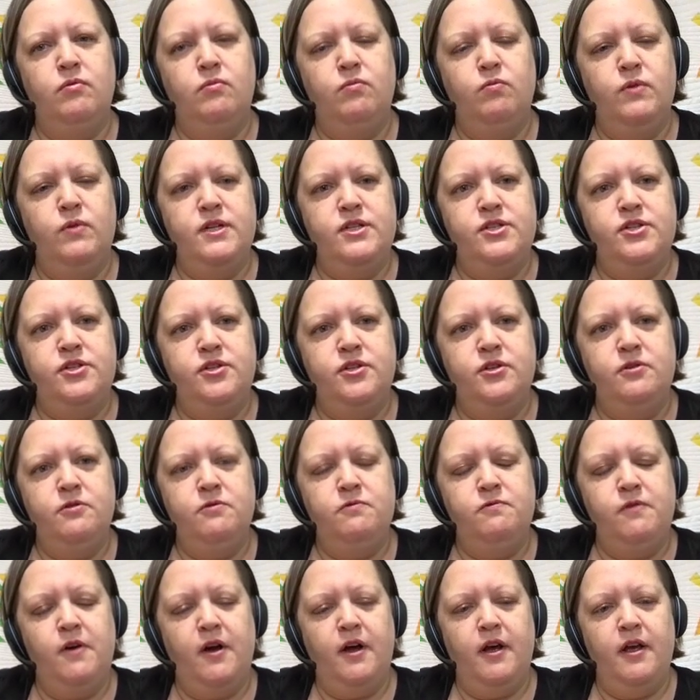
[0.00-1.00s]
which do you
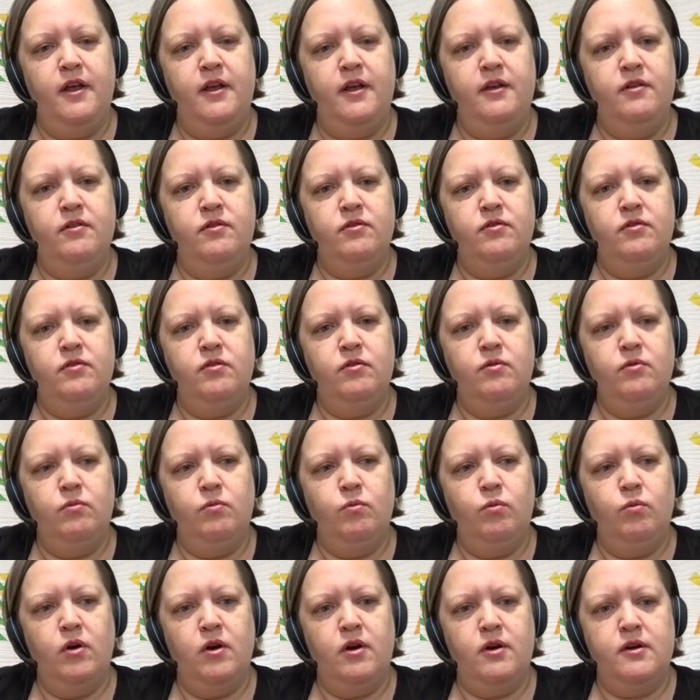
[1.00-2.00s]
find
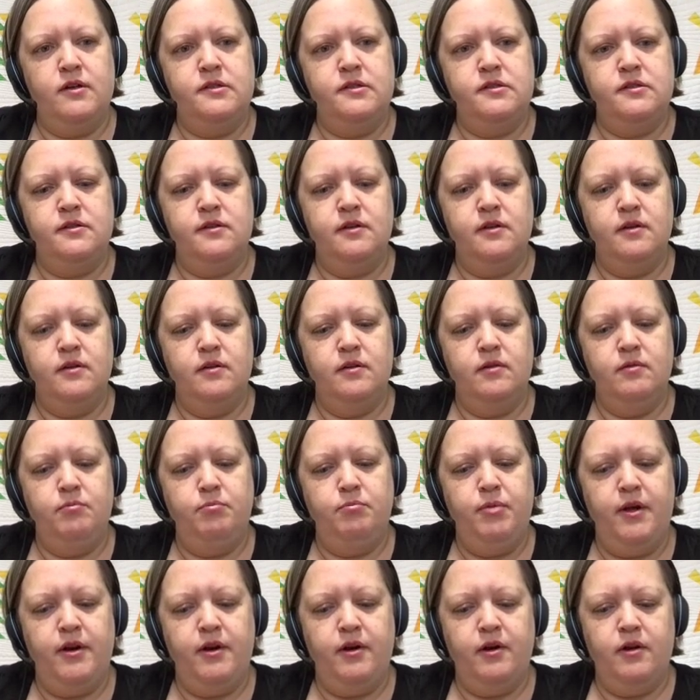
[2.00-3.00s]
works
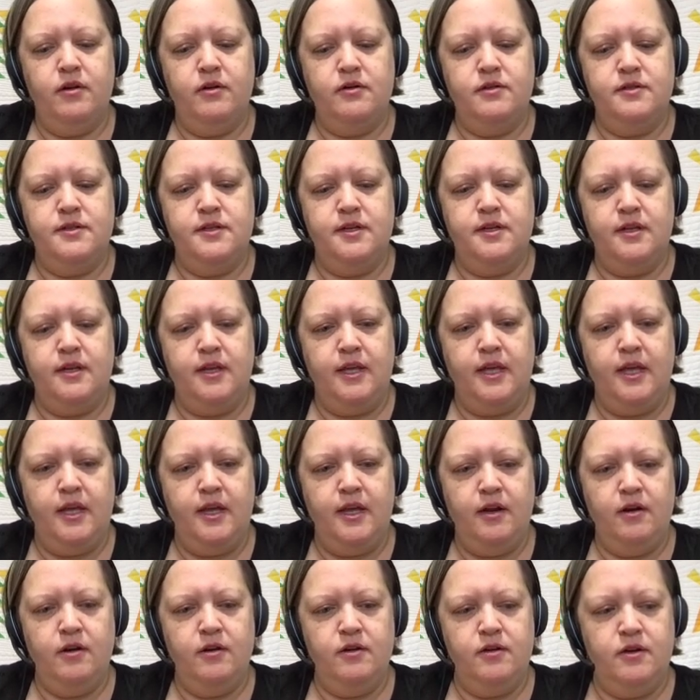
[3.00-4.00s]
better to
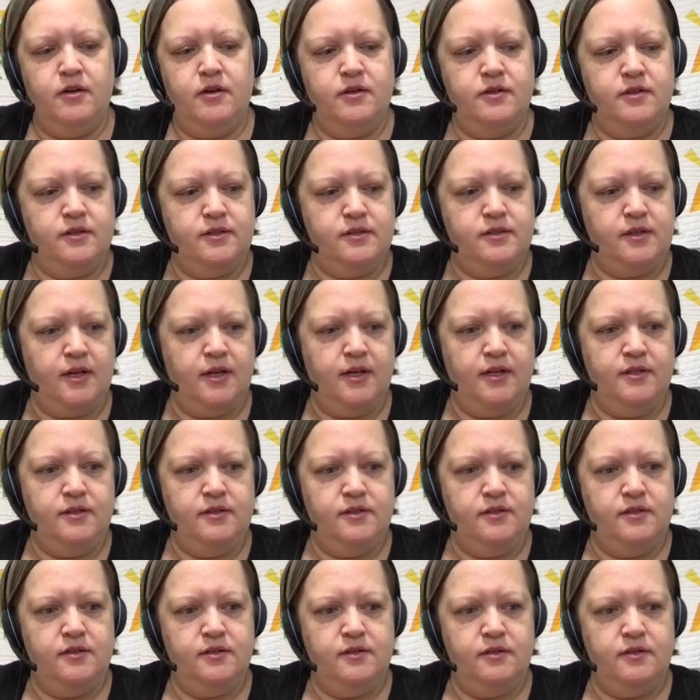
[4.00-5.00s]
adhere your
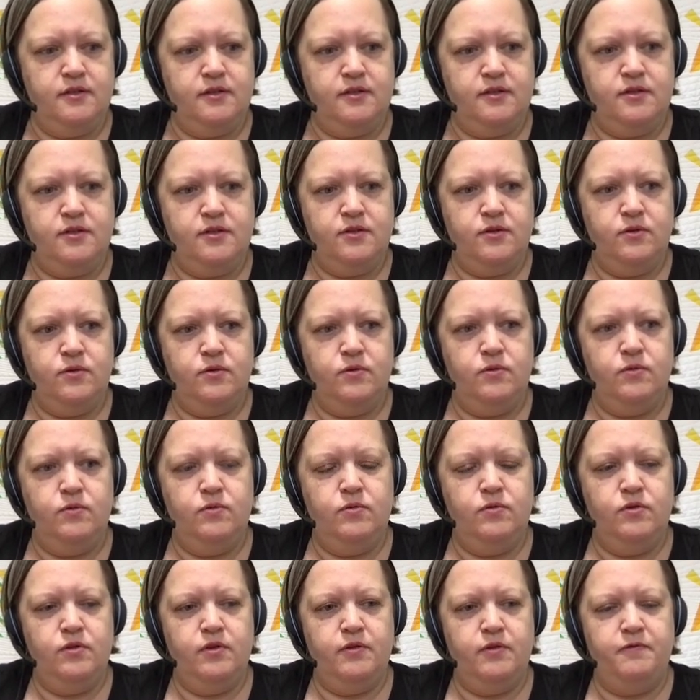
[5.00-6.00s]
designs
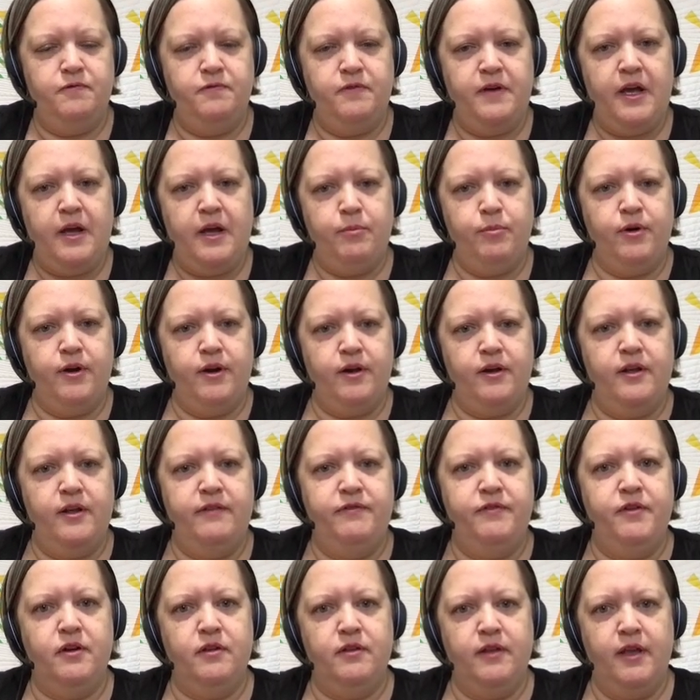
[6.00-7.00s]
to the fabric
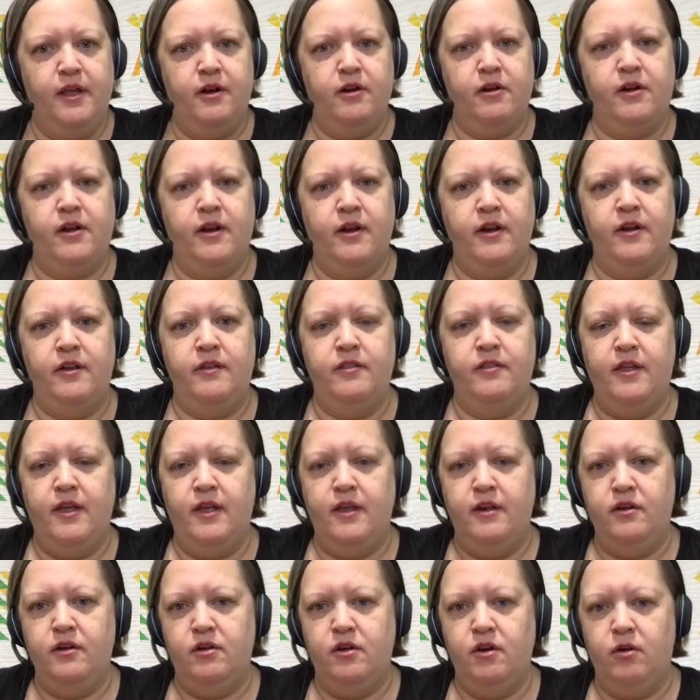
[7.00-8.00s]
if you're later going to
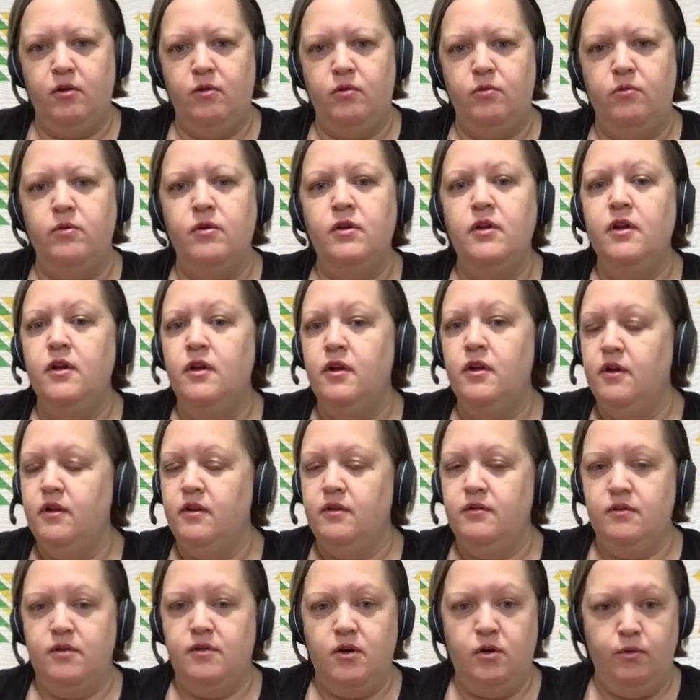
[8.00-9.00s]
then go
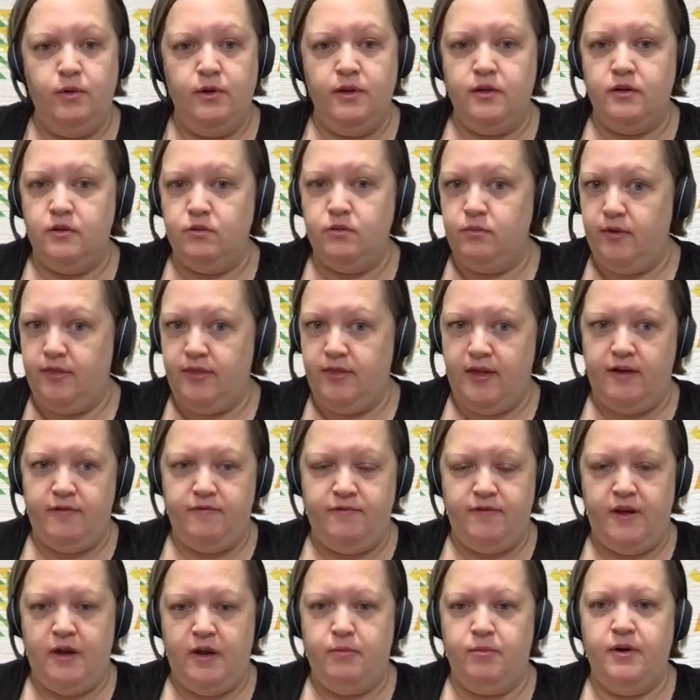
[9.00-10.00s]
quilt with
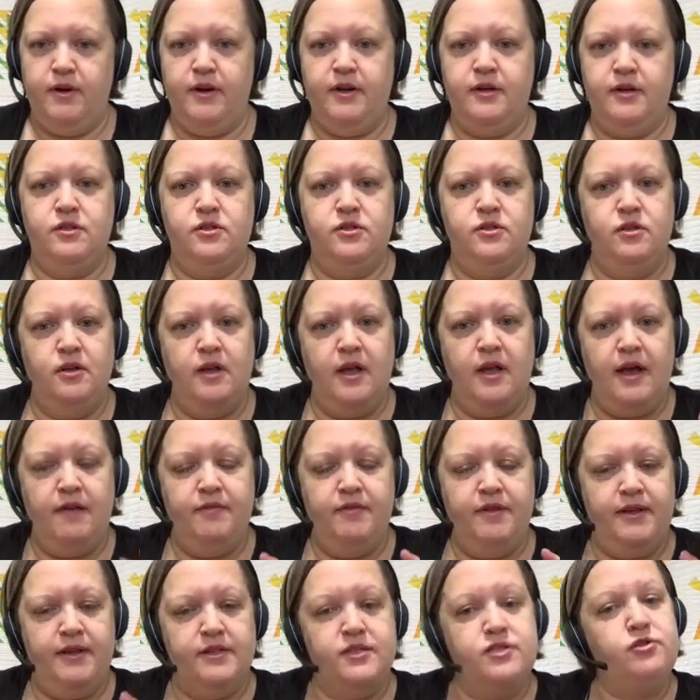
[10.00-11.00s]
that fabric,
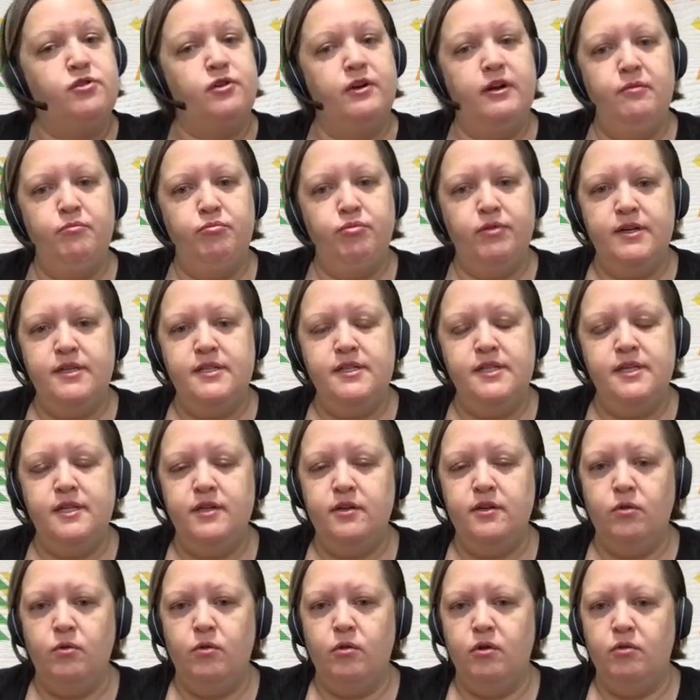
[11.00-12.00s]
having it screen
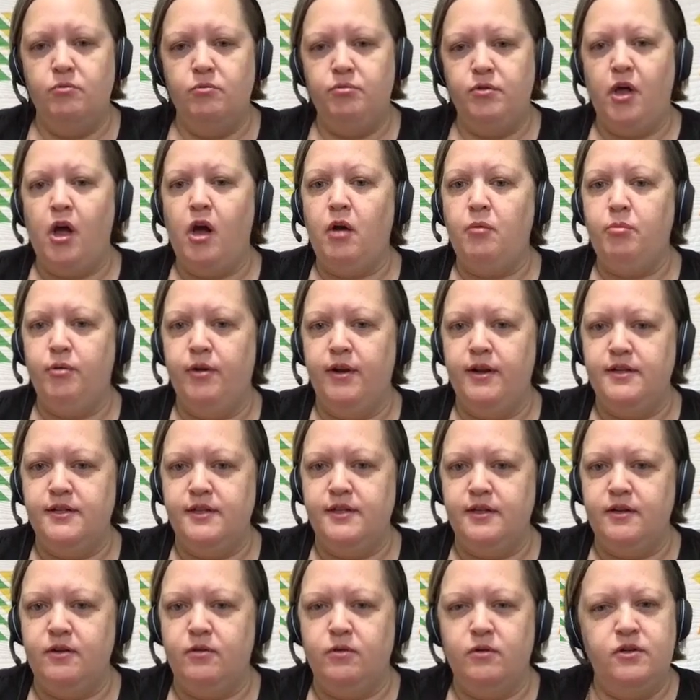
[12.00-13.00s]
printed or block
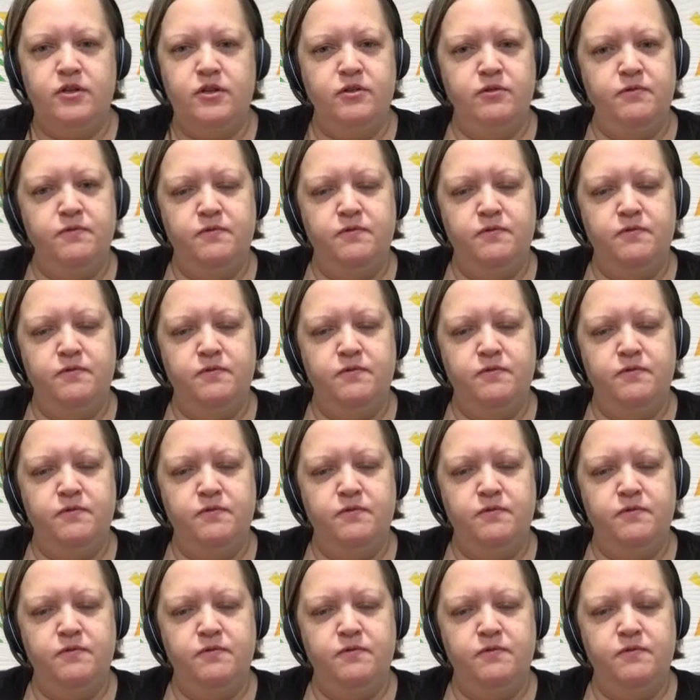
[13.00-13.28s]
printed, or